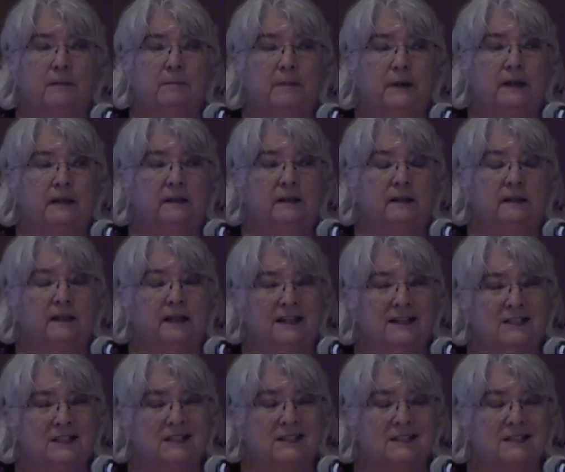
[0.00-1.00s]
But the
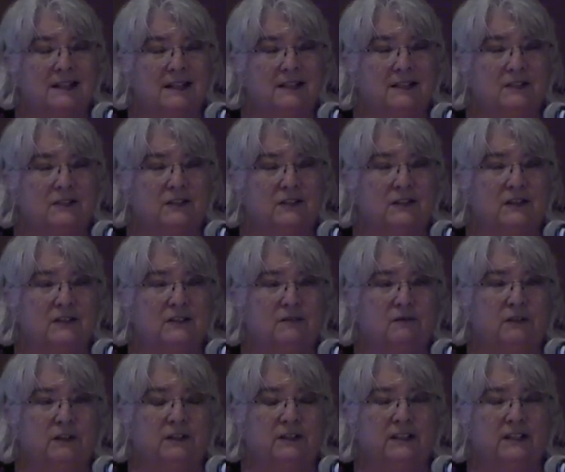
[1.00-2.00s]
legislature is
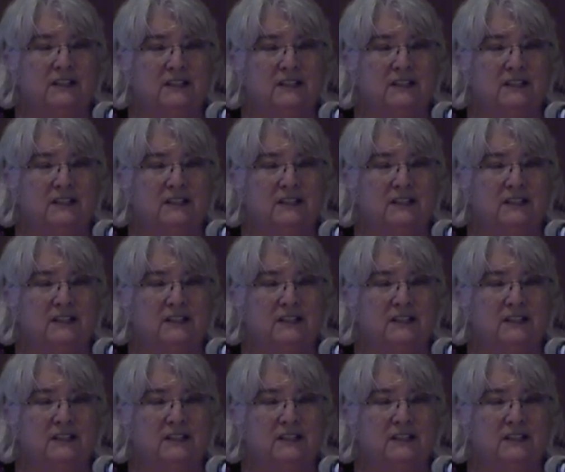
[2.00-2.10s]
really